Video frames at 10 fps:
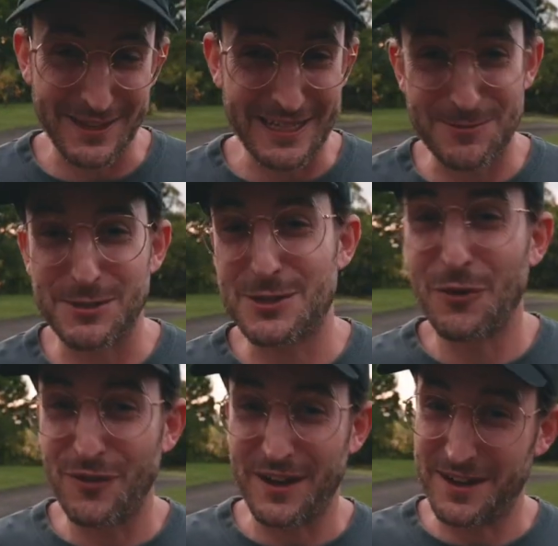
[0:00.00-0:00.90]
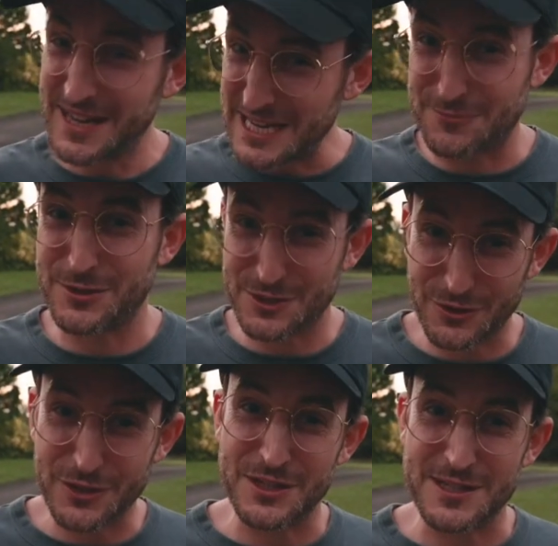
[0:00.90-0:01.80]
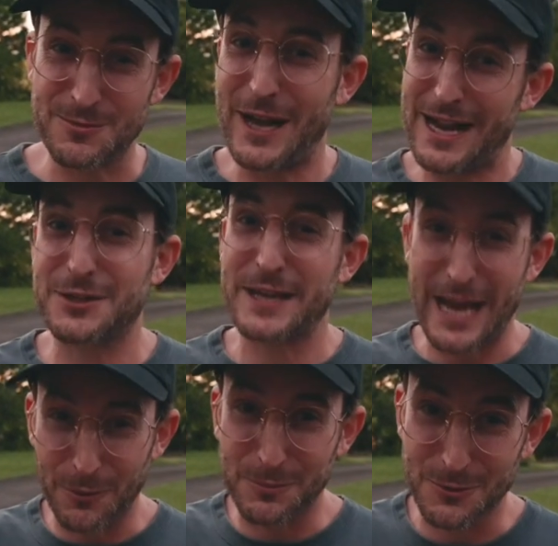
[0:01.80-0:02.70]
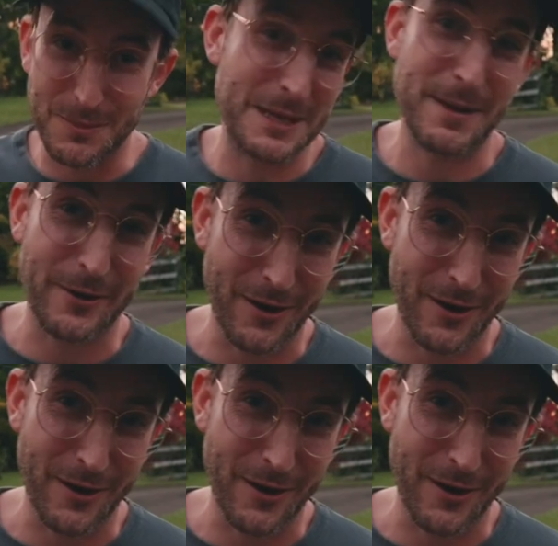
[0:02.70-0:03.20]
That's what's so fun, is restrictions will actually help you make better